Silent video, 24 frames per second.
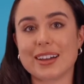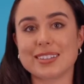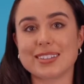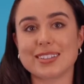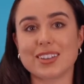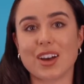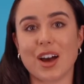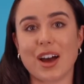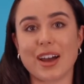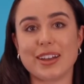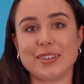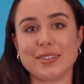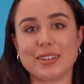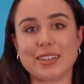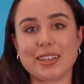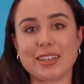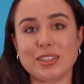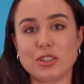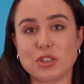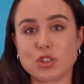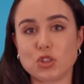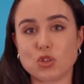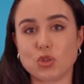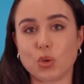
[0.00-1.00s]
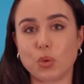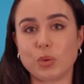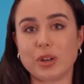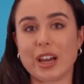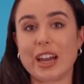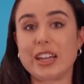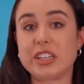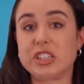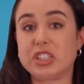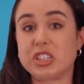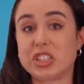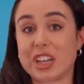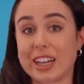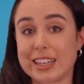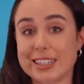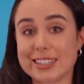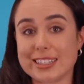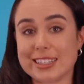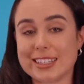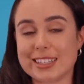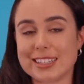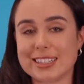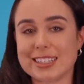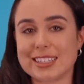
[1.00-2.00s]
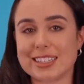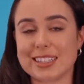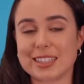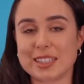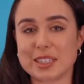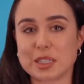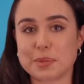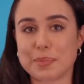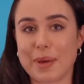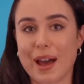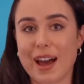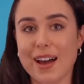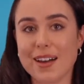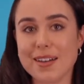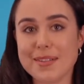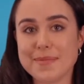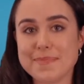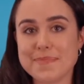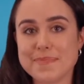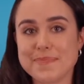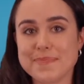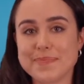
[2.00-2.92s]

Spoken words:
sign installed adjacent to the spa?